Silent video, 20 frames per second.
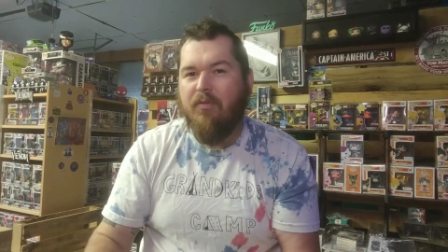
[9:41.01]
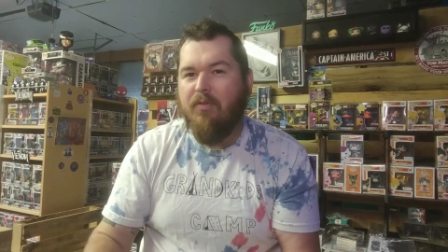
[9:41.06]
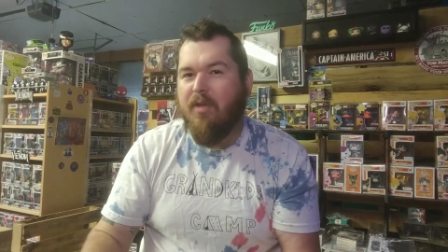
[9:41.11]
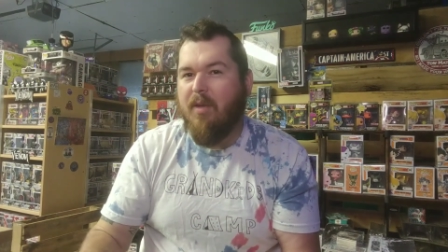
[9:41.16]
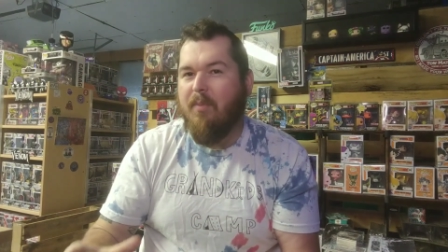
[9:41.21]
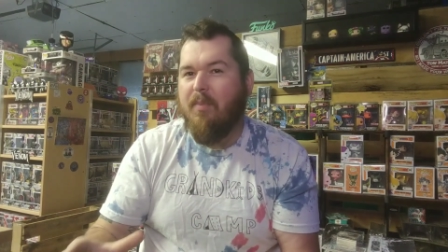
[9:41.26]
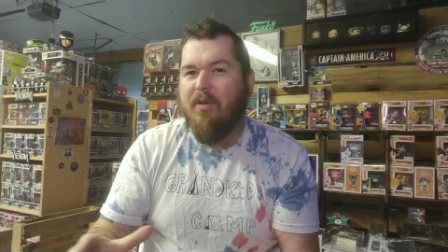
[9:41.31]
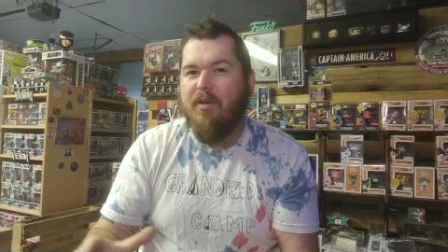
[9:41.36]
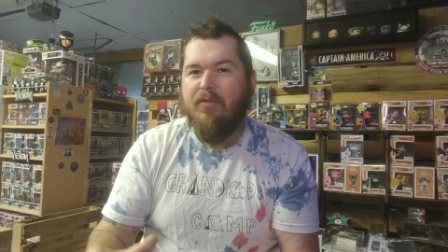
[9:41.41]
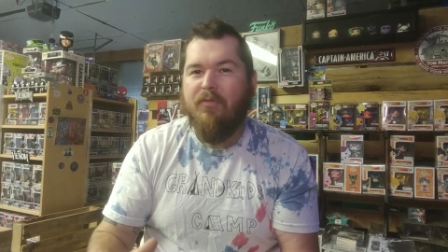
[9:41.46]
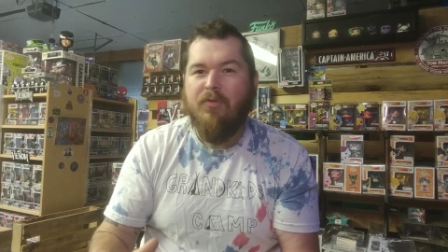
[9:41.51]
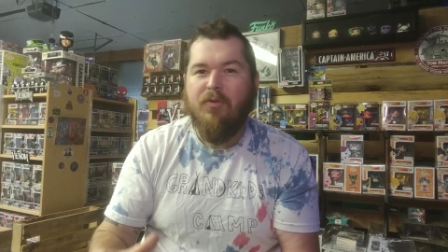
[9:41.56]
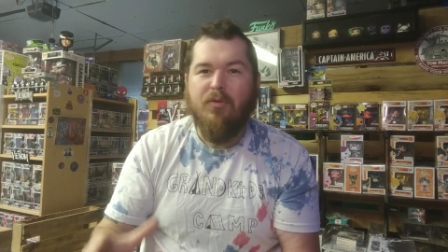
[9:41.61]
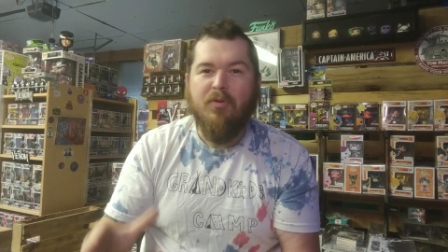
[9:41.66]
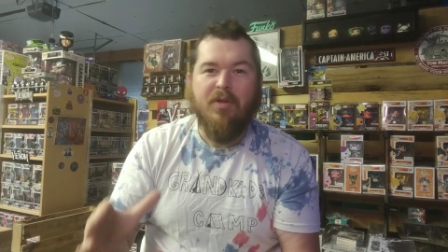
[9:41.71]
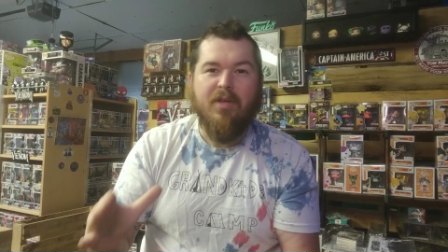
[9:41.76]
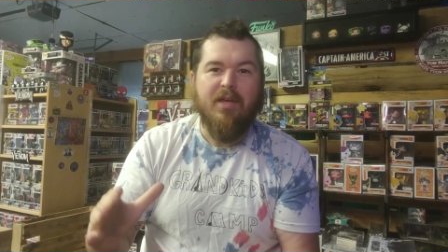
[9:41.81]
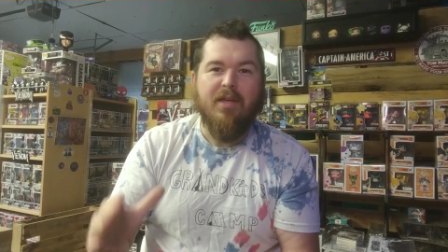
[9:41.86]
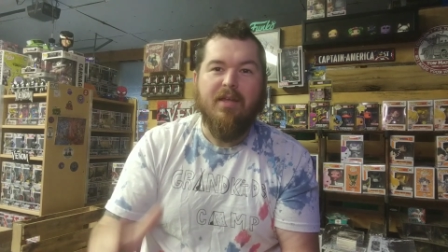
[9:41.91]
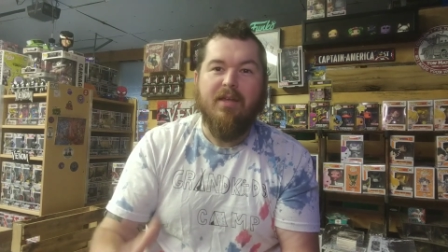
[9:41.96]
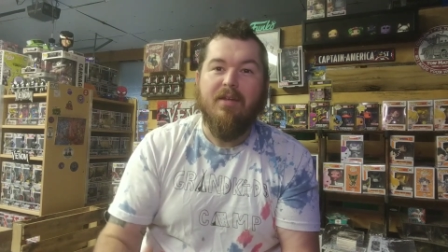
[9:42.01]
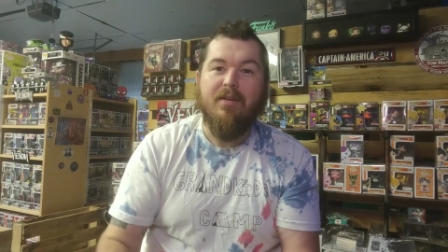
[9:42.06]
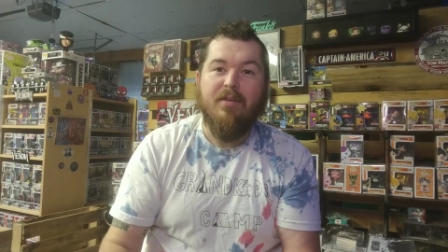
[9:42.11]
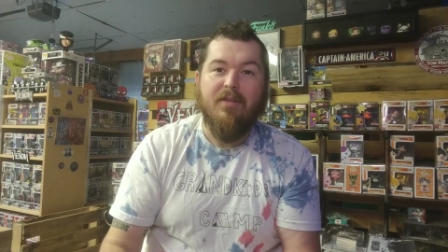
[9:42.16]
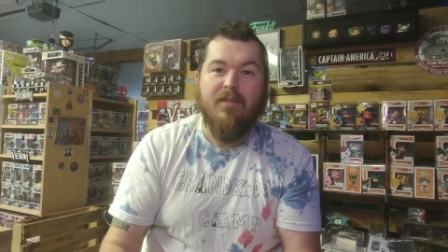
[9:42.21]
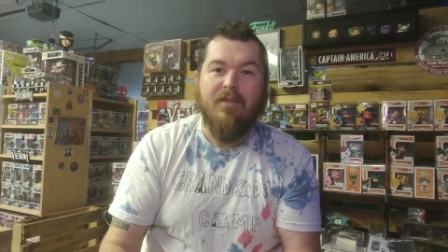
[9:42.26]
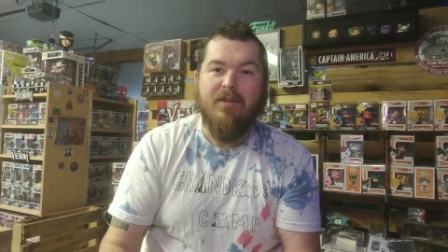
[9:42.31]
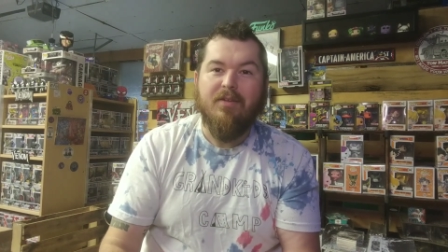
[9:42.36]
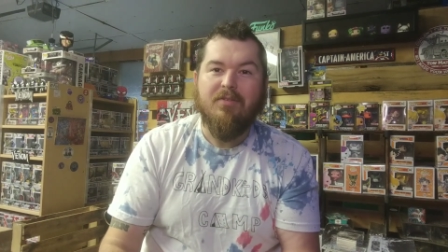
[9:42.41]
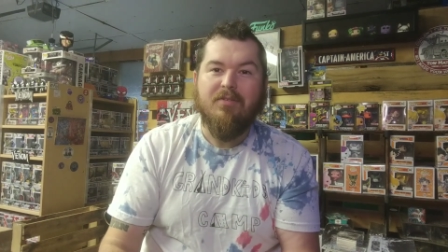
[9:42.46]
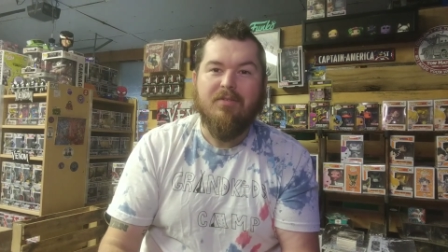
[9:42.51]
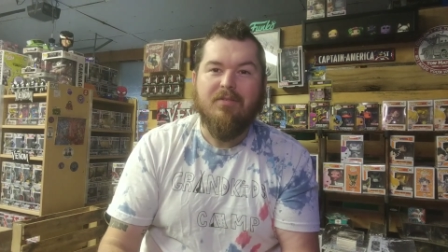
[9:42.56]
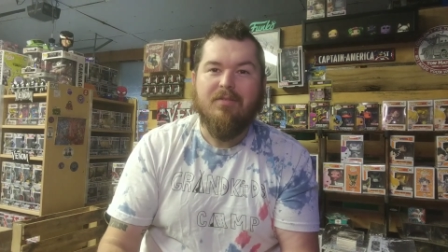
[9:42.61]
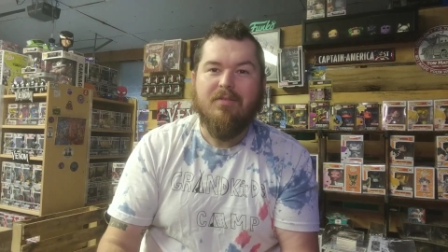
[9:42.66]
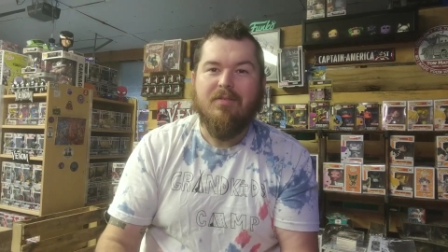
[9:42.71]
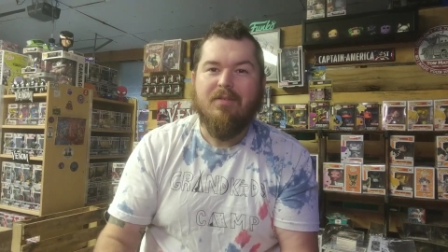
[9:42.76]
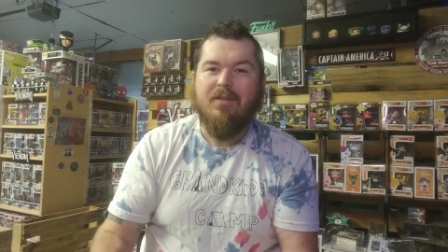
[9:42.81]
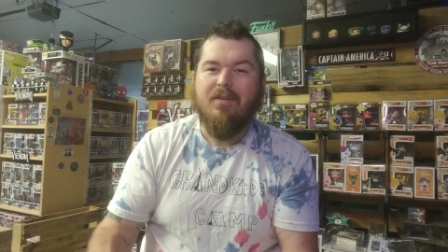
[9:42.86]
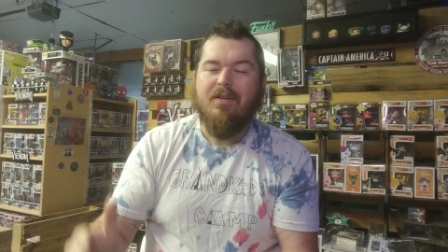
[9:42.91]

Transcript: limited few to get into this.